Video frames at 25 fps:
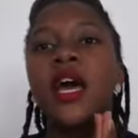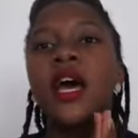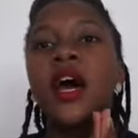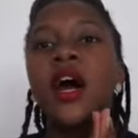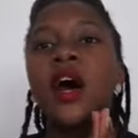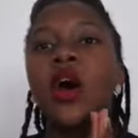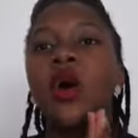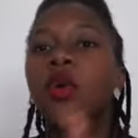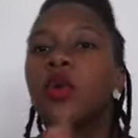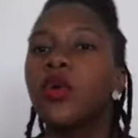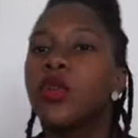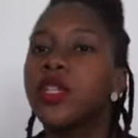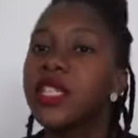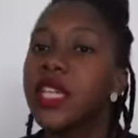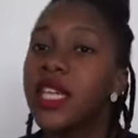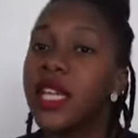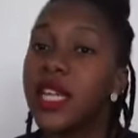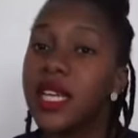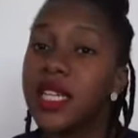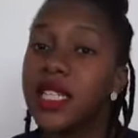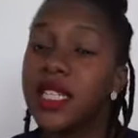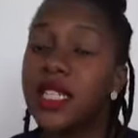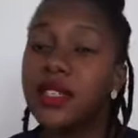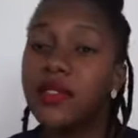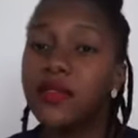
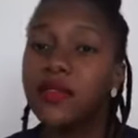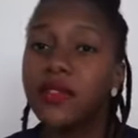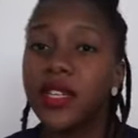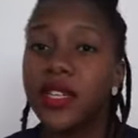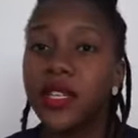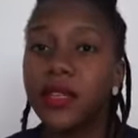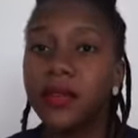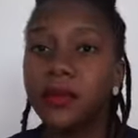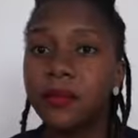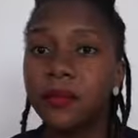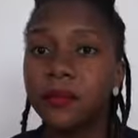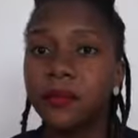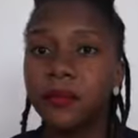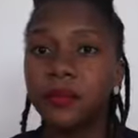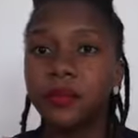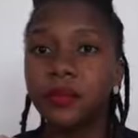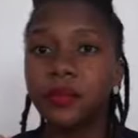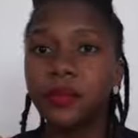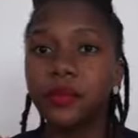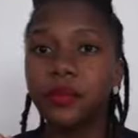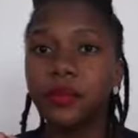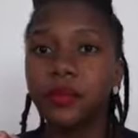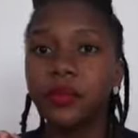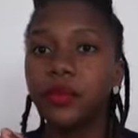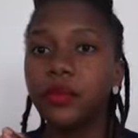Alternatively,
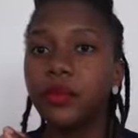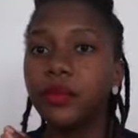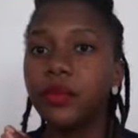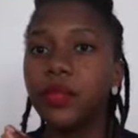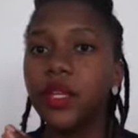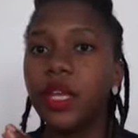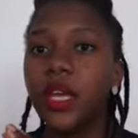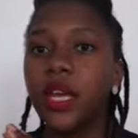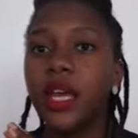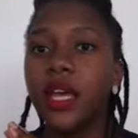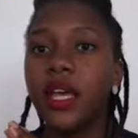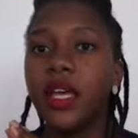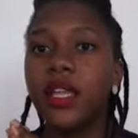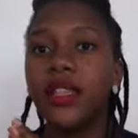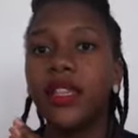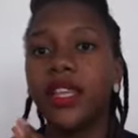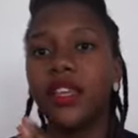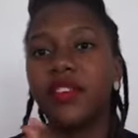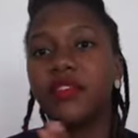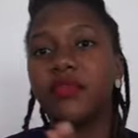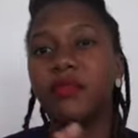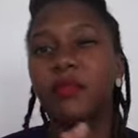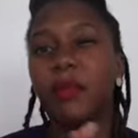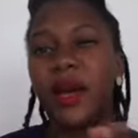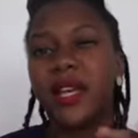
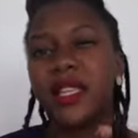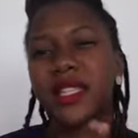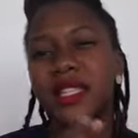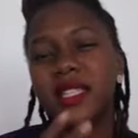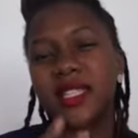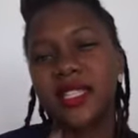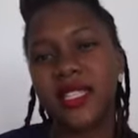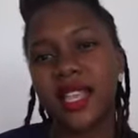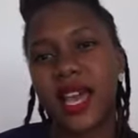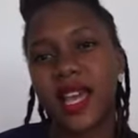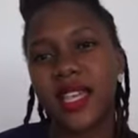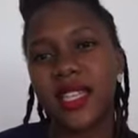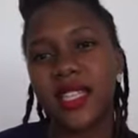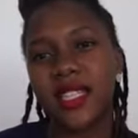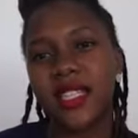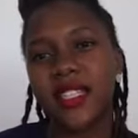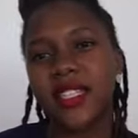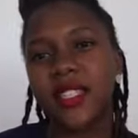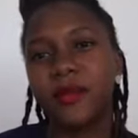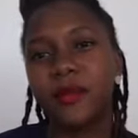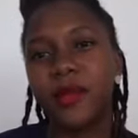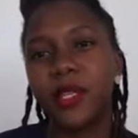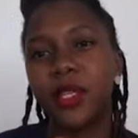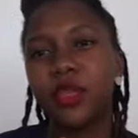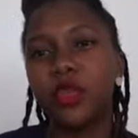they've passed
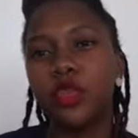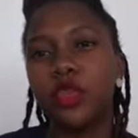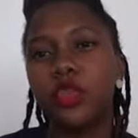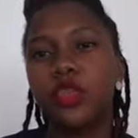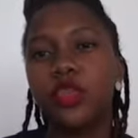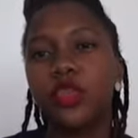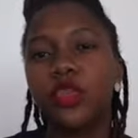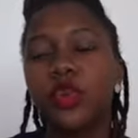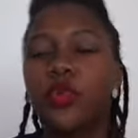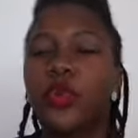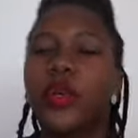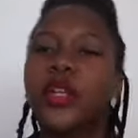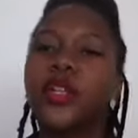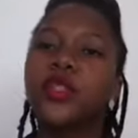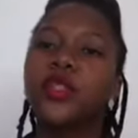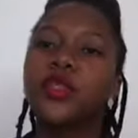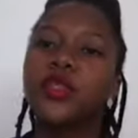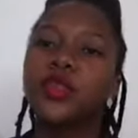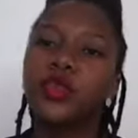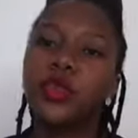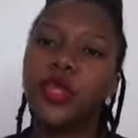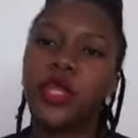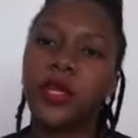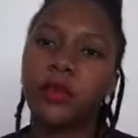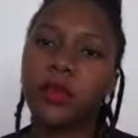sciences, but not so well to
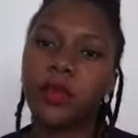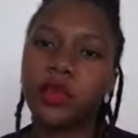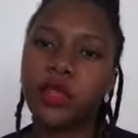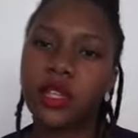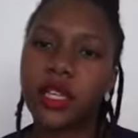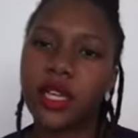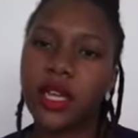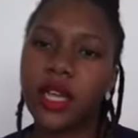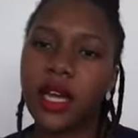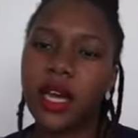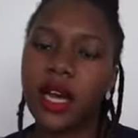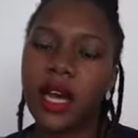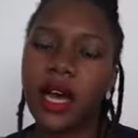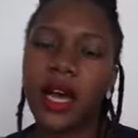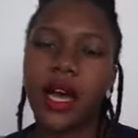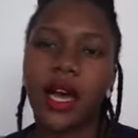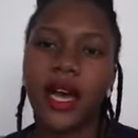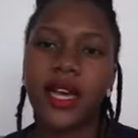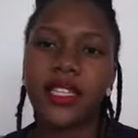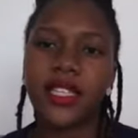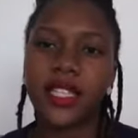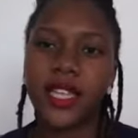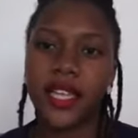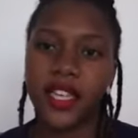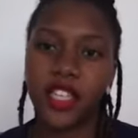do them on
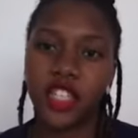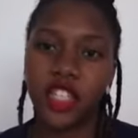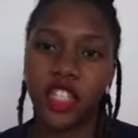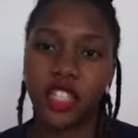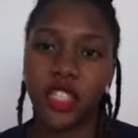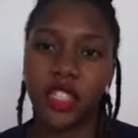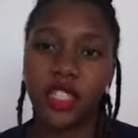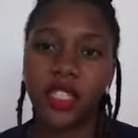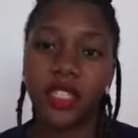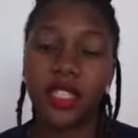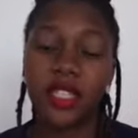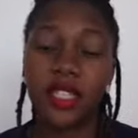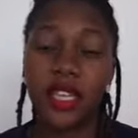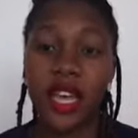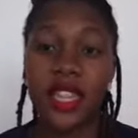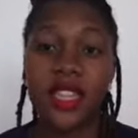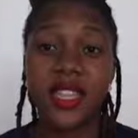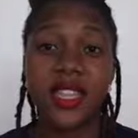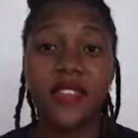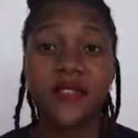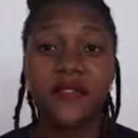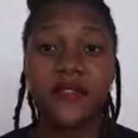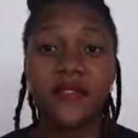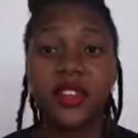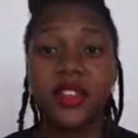at HSC,
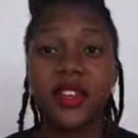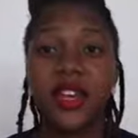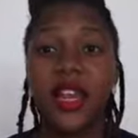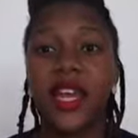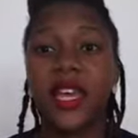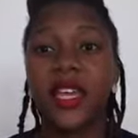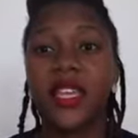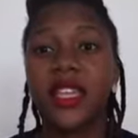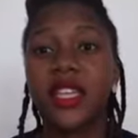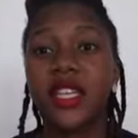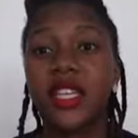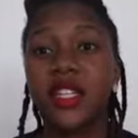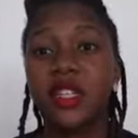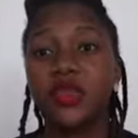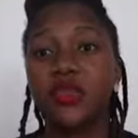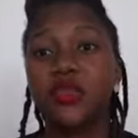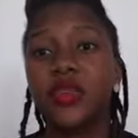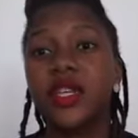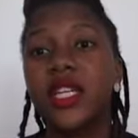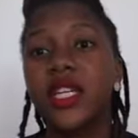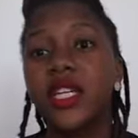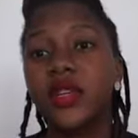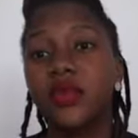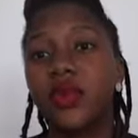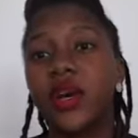and they feel like they
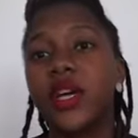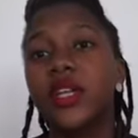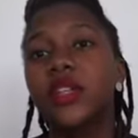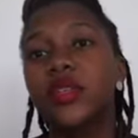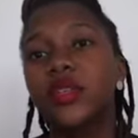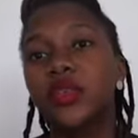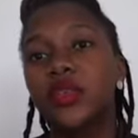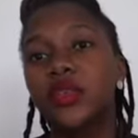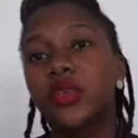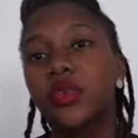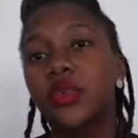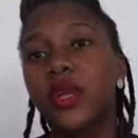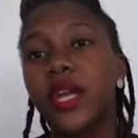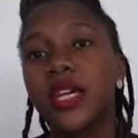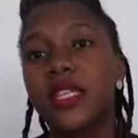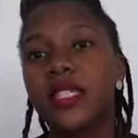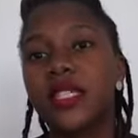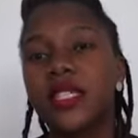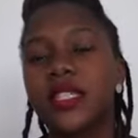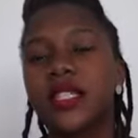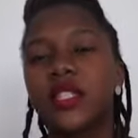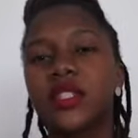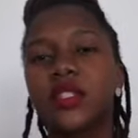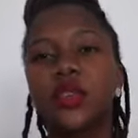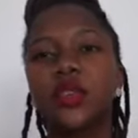really want to do
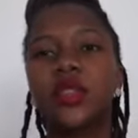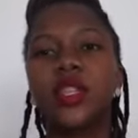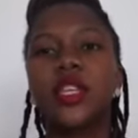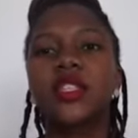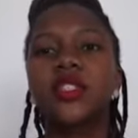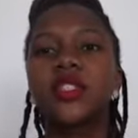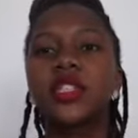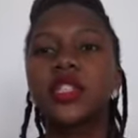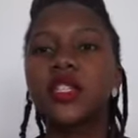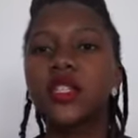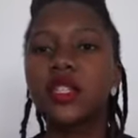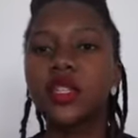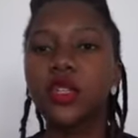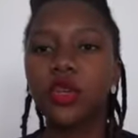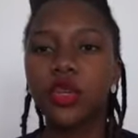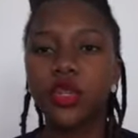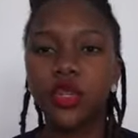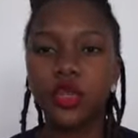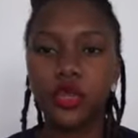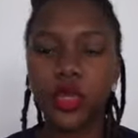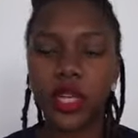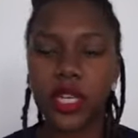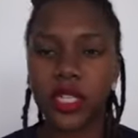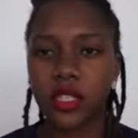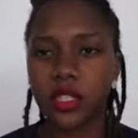nursing. So they still go
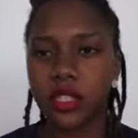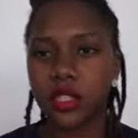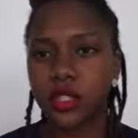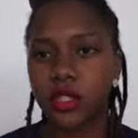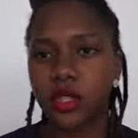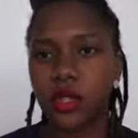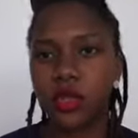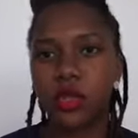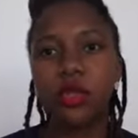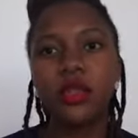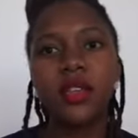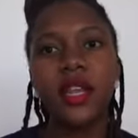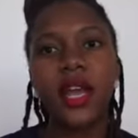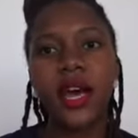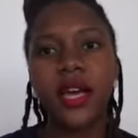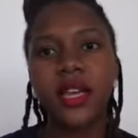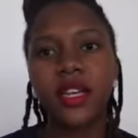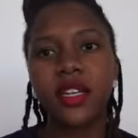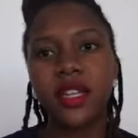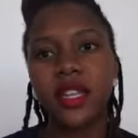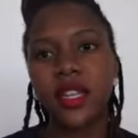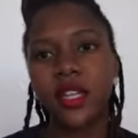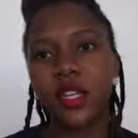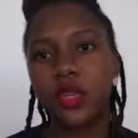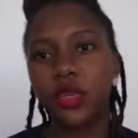to nursing school
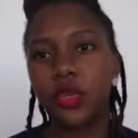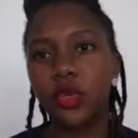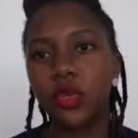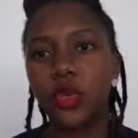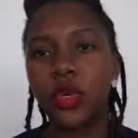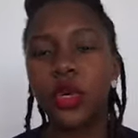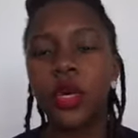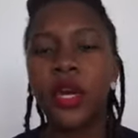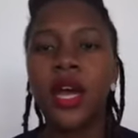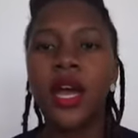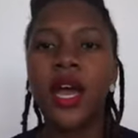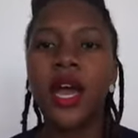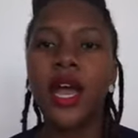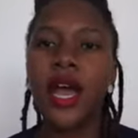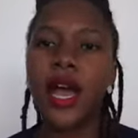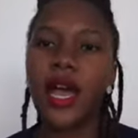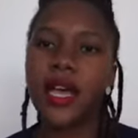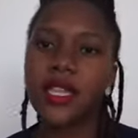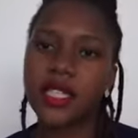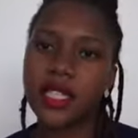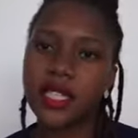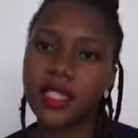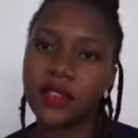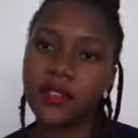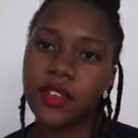and they do
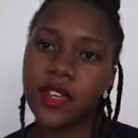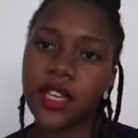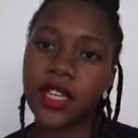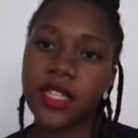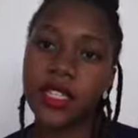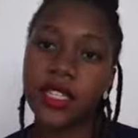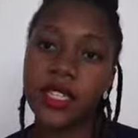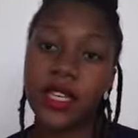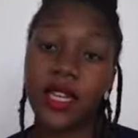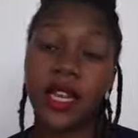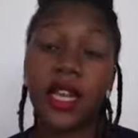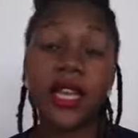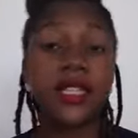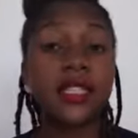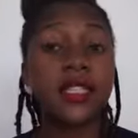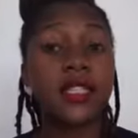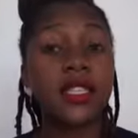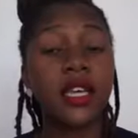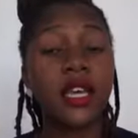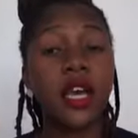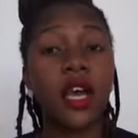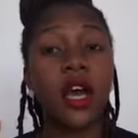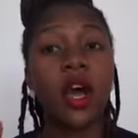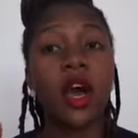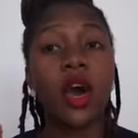a certificate in
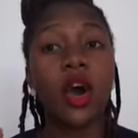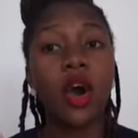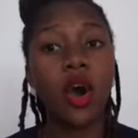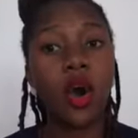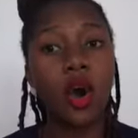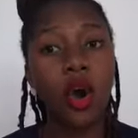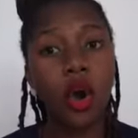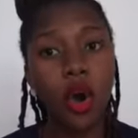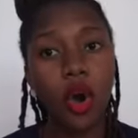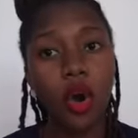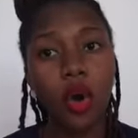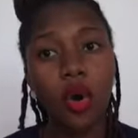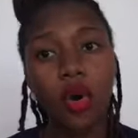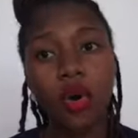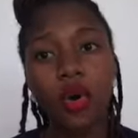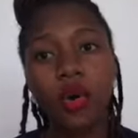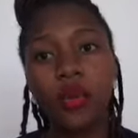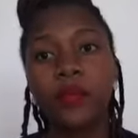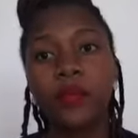nursing. Or